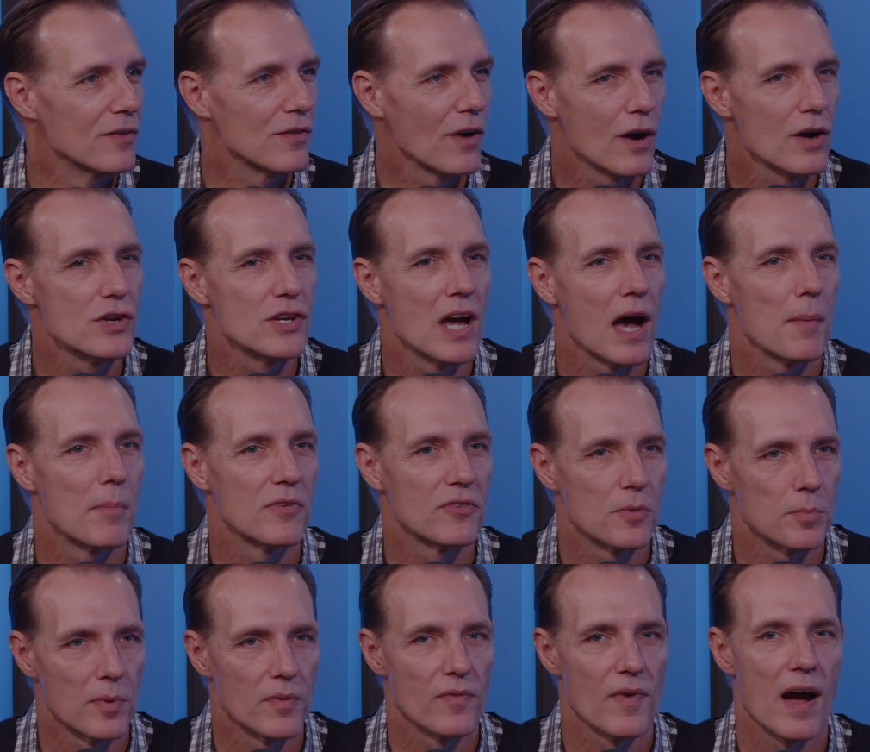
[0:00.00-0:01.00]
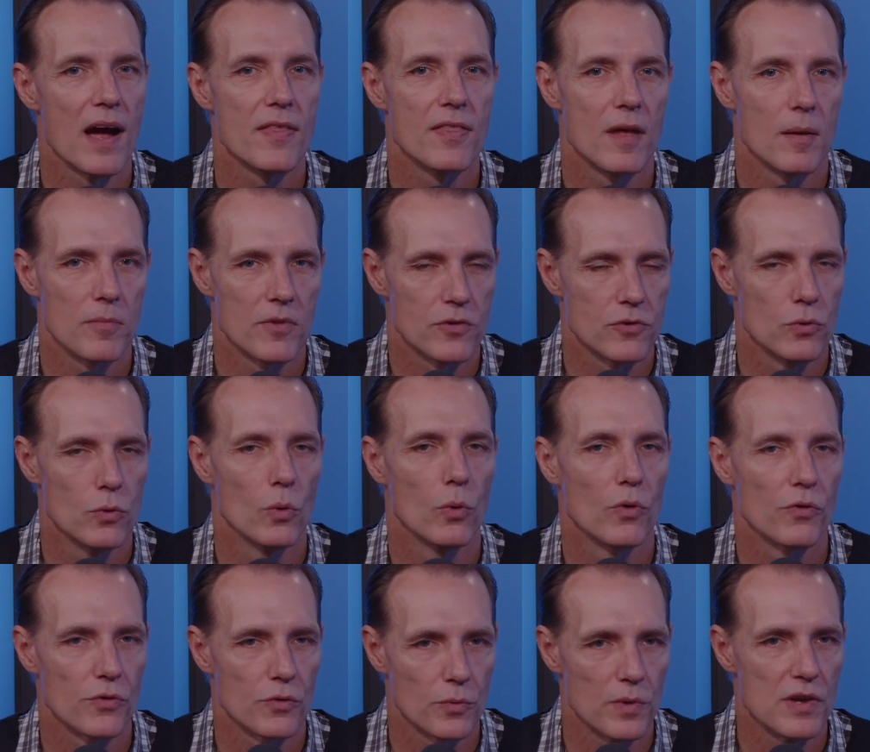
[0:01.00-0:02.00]
Mm-hmm. Our job is to provide them the
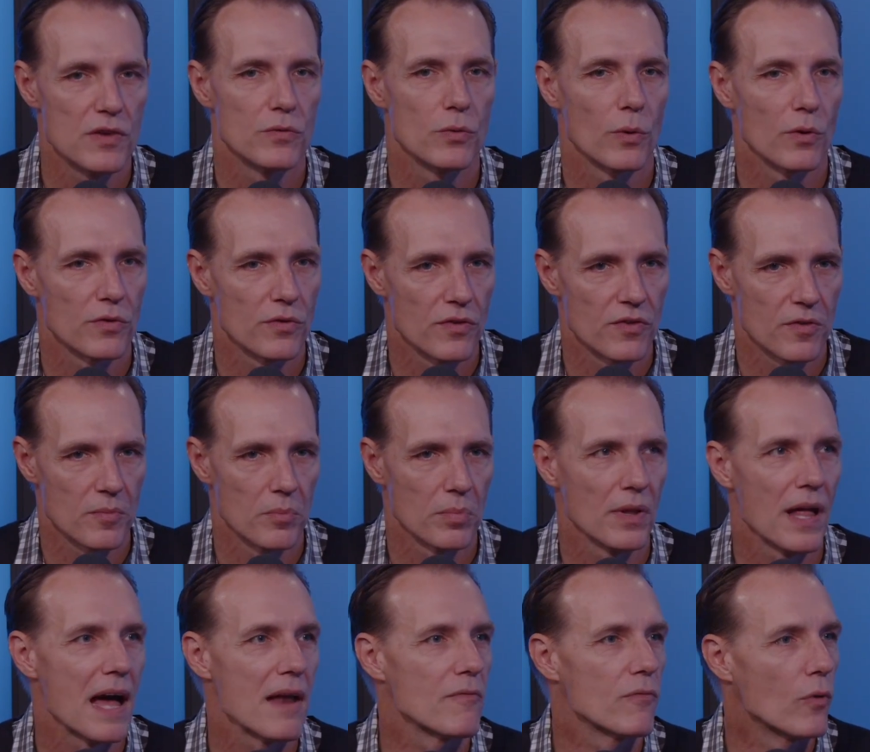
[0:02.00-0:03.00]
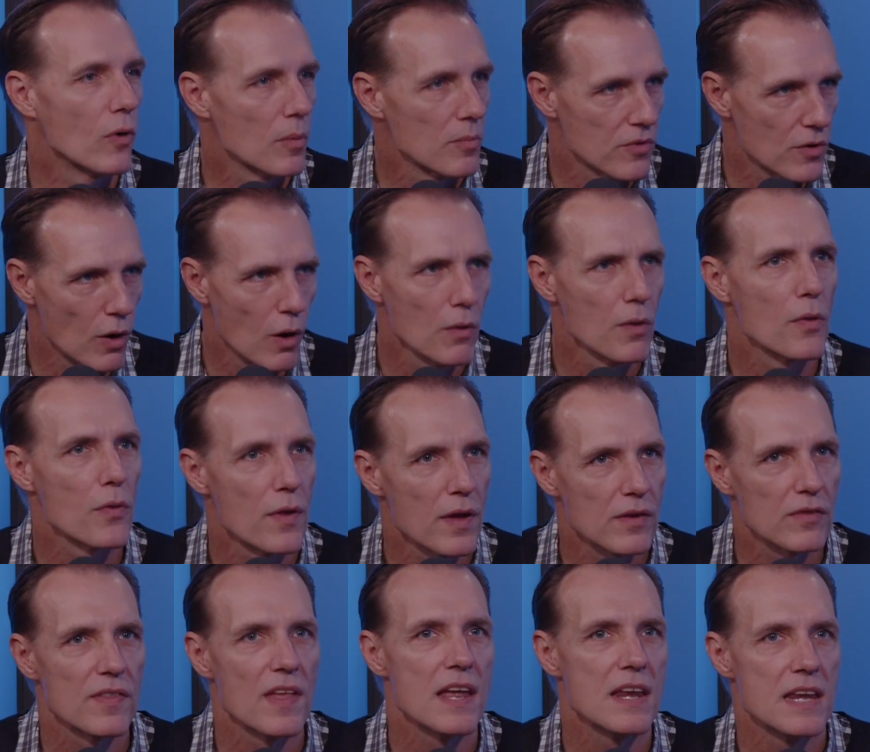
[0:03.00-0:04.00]
tools and resources and platforms and all the
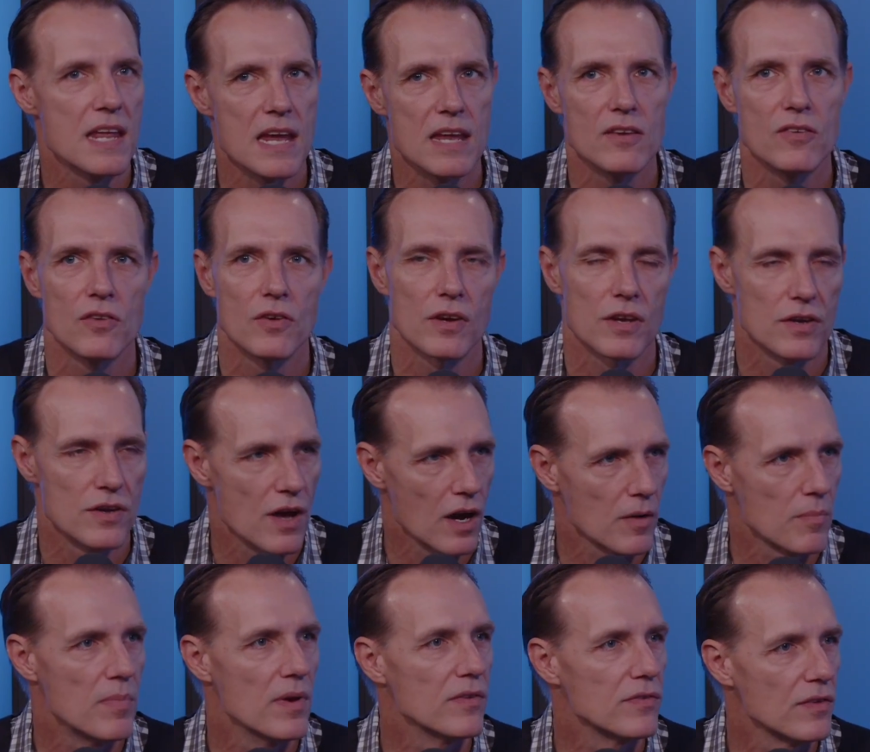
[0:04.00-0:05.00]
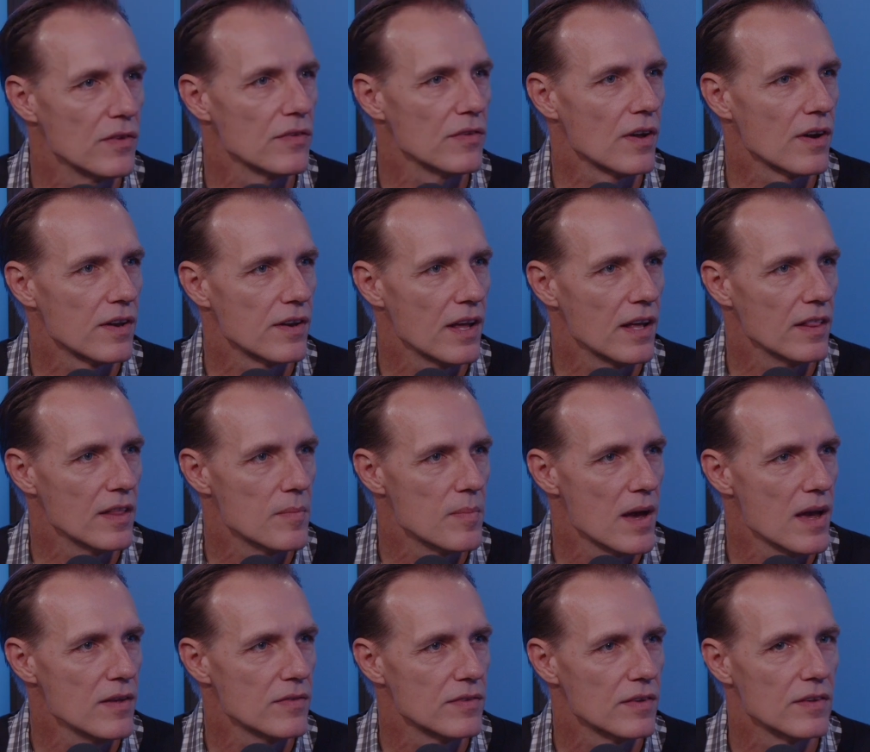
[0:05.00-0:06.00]
things they need to conduct business on a daily
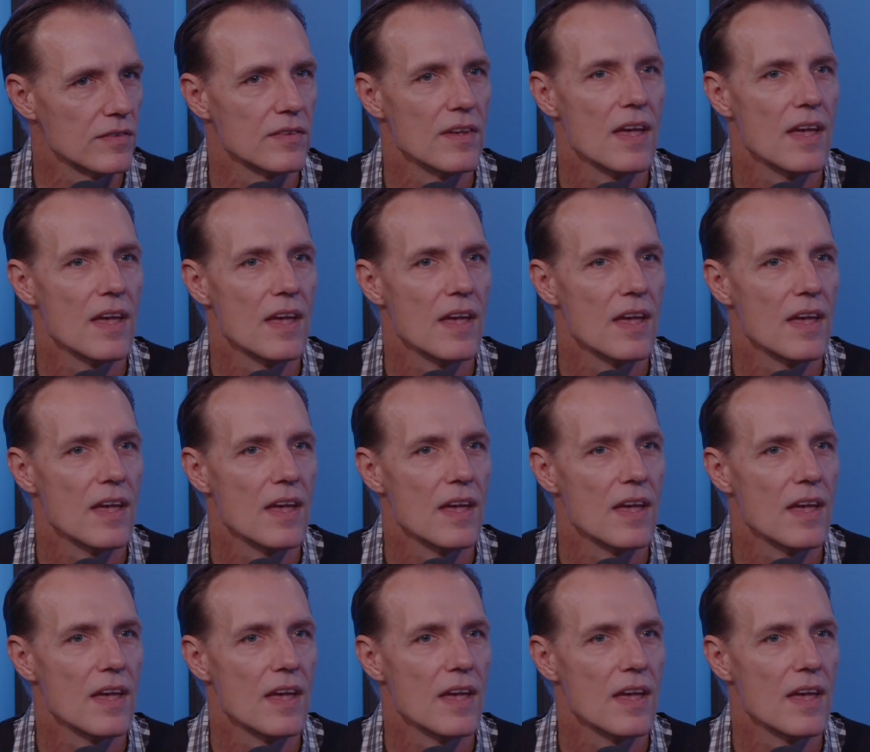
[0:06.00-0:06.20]
basis